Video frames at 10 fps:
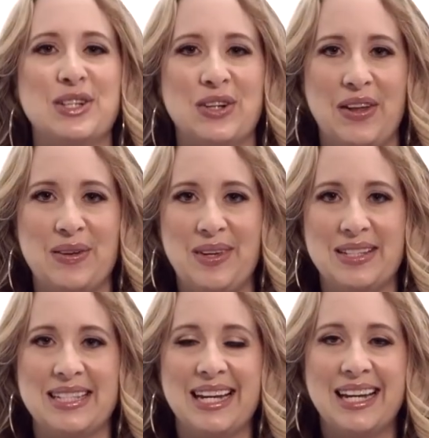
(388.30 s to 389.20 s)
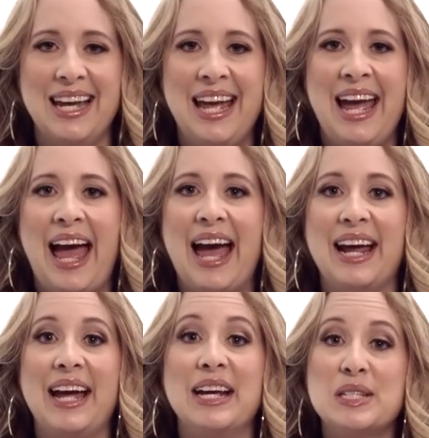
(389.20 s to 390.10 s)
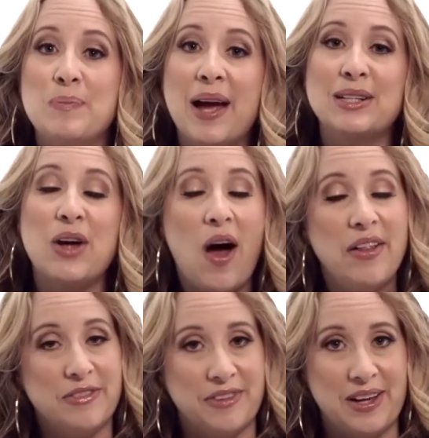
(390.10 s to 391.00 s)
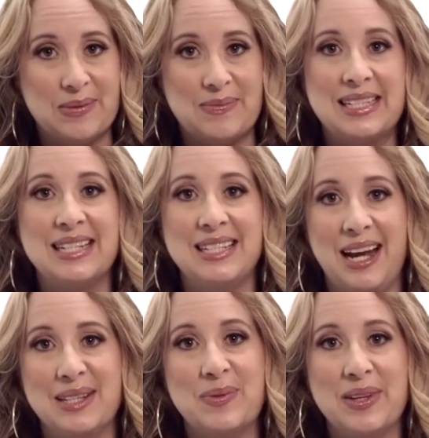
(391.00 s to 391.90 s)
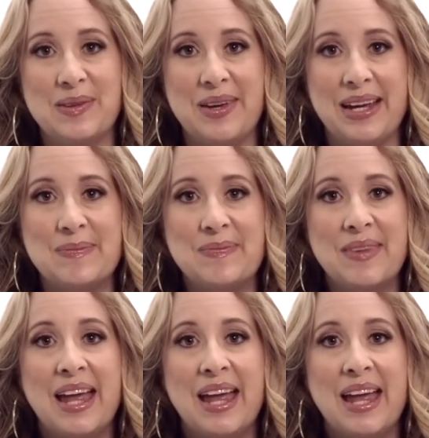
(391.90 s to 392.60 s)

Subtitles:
turn on the music, and I expect all of them to dance with me.